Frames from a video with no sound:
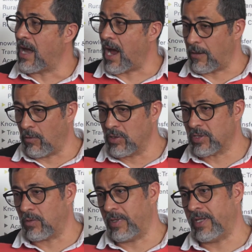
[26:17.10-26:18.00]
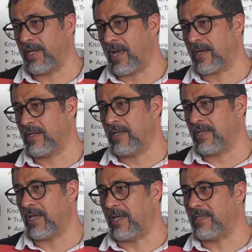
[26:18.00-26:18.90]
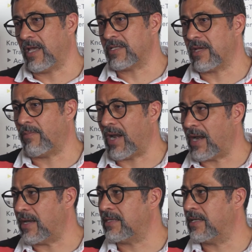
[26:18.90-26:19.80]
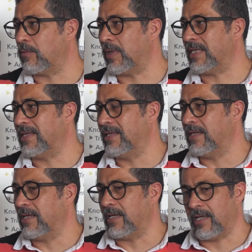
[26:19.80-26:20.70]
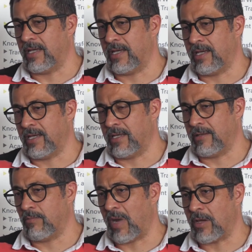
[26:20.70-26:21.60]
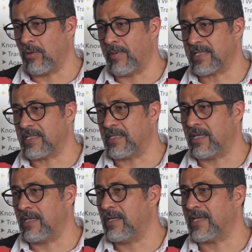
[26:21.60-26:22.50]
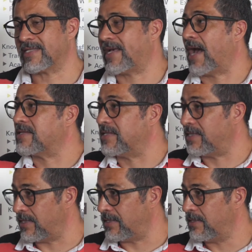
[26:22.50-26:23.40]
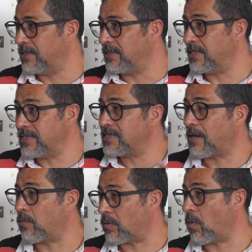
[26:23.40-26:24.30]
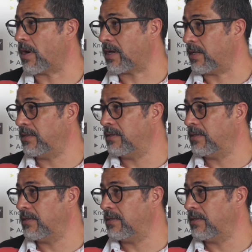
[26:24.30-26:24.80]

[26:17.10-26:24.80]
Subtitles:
and also we are heritage a planet with biodiversity scarcity. This is our worry.